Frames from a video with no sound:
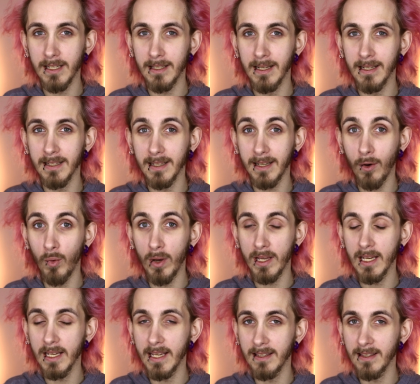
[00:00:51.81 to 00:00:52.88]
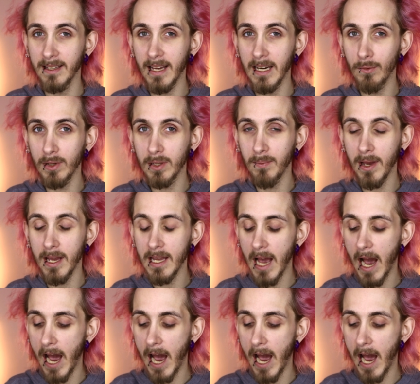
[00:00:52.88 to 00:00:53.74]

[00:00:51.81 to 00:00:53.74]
little quick get ready with me,